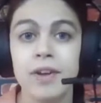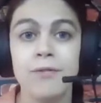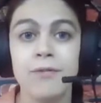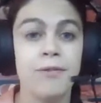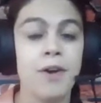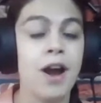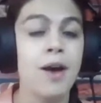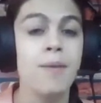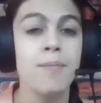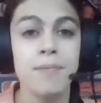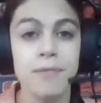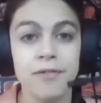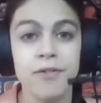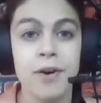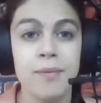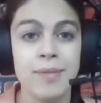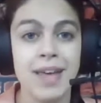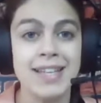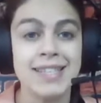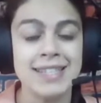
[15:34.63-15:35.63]
from
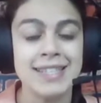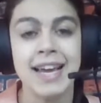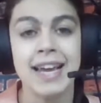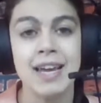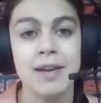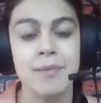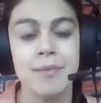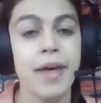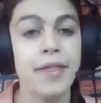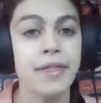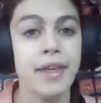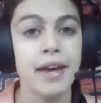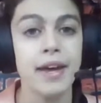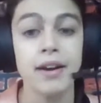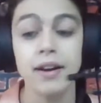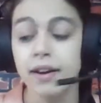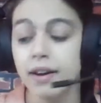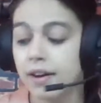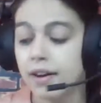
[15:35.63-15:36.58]
that second method.